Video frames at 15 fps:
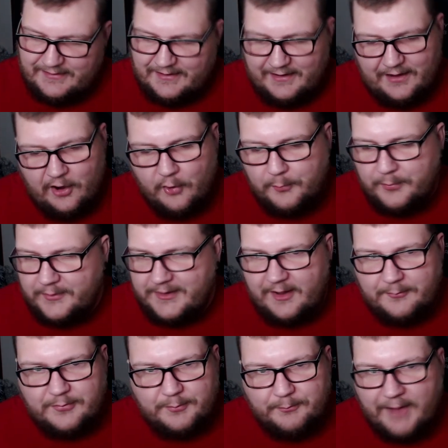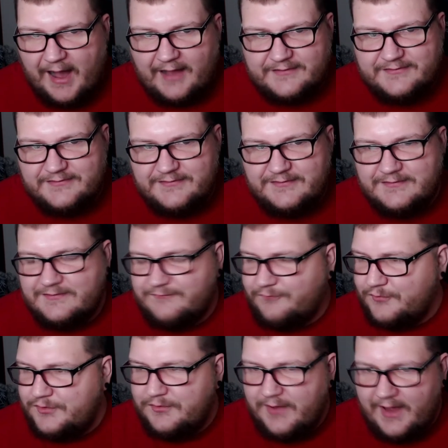uh, opening up the boxes
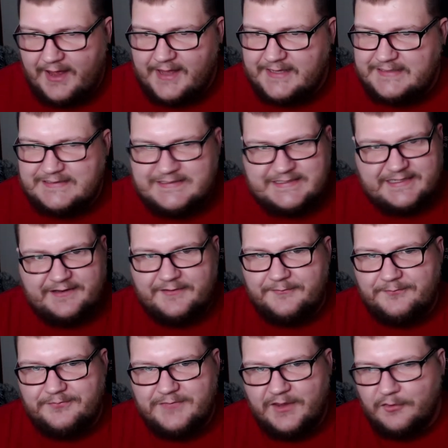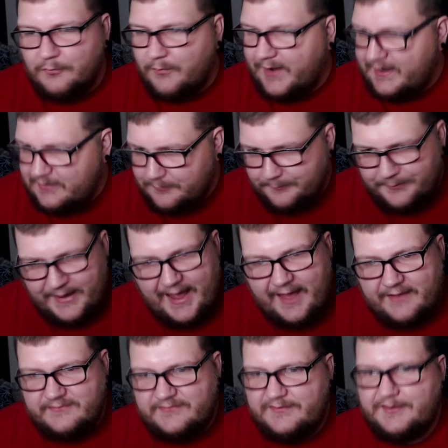for you guys and, you know, random
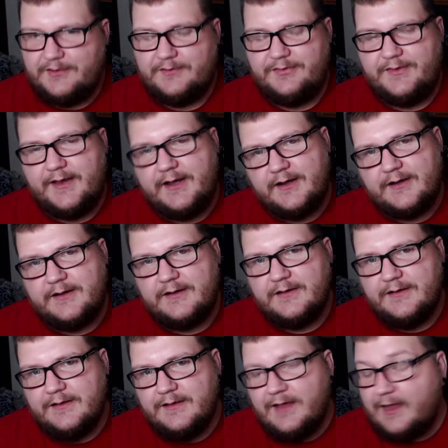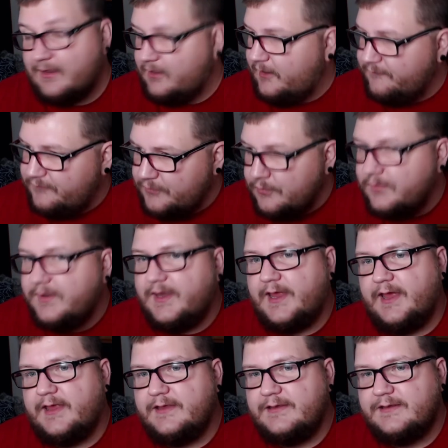packs here and there. I love doing
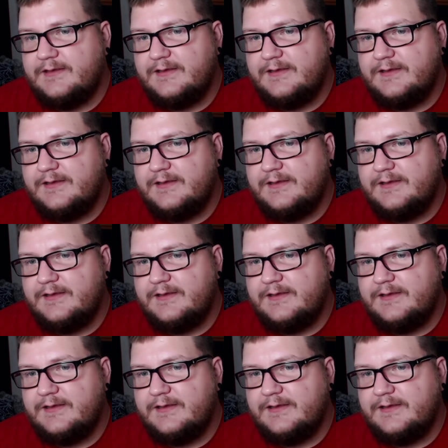that.